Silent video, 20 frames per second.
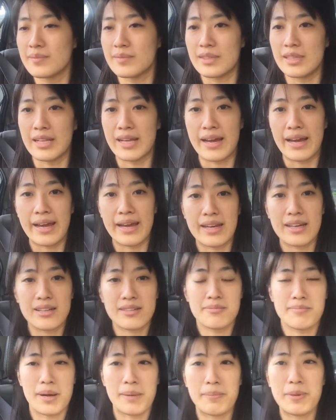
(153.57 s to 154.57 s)

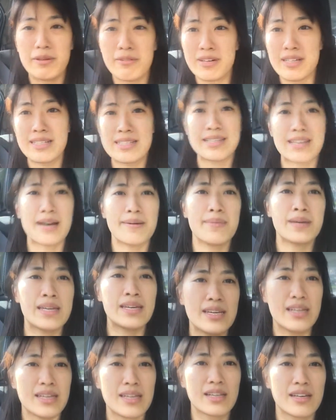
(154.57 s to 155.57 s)
like my period's
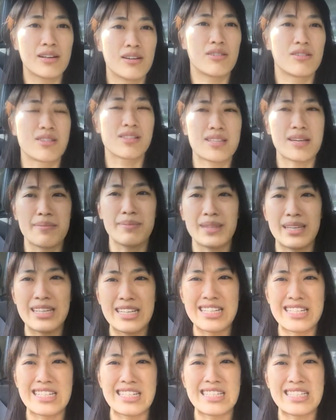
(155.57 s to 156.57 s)
coming or something.
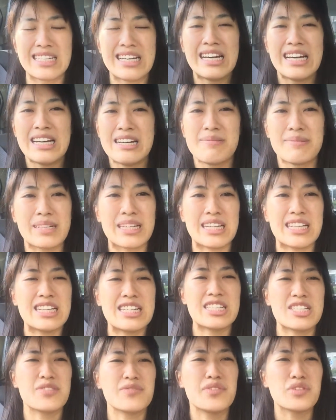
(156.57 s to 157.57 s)
It's, my hair
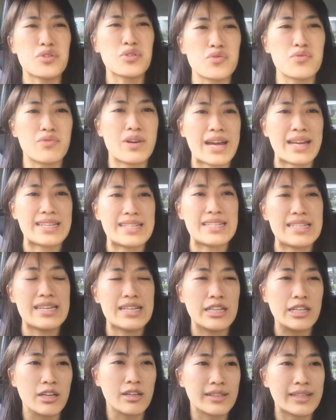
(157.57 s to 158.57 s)
just feels ratty
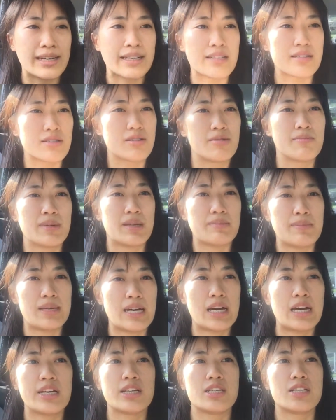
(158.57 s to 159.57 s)
and not nice, or maybe
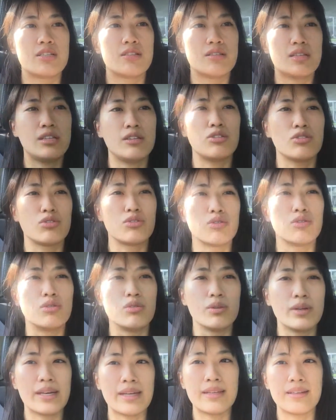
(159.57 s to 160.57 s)
I just need to
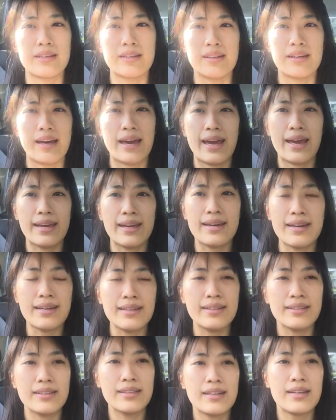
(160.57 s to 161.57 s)
go get a
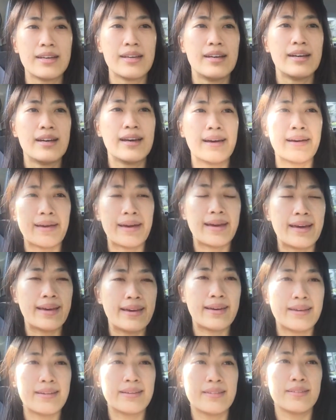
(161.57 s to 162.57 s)
haircut.
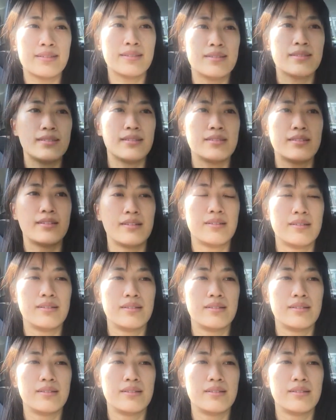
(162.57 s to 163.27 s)
And